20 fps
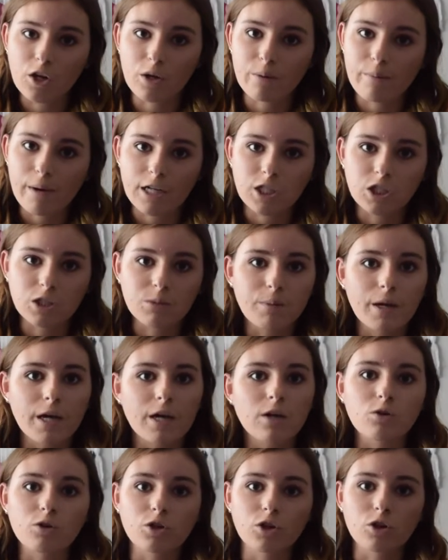your Magic
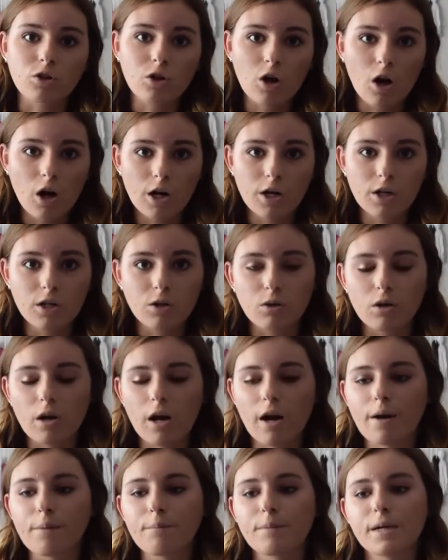Band or your card
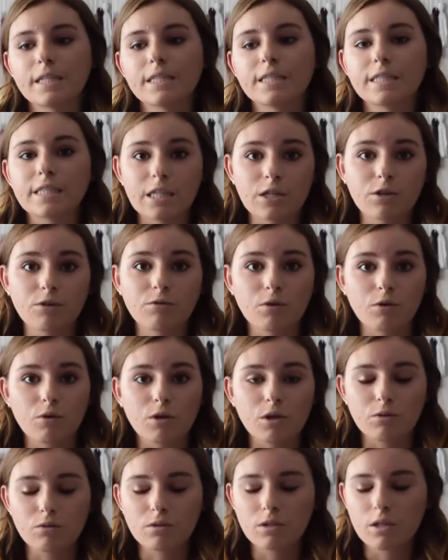and see your
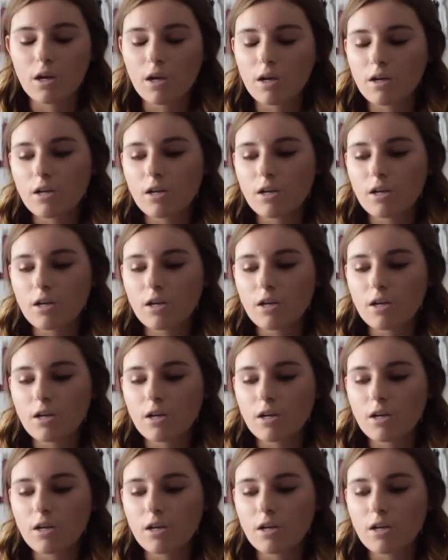photos.